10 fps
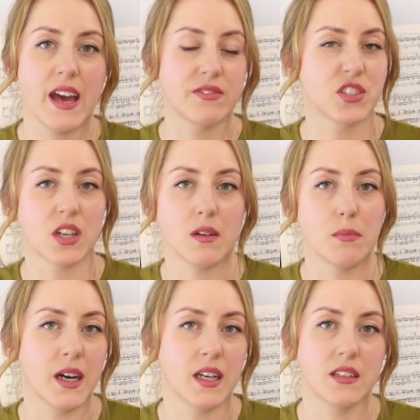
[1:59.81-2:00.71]
F sharp
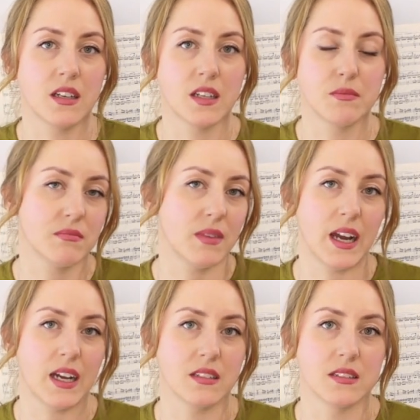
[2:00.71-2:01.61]
minor
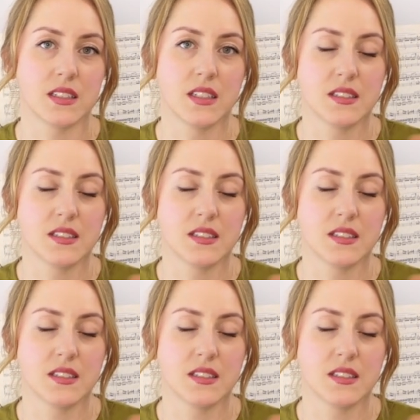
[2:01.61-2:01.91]
and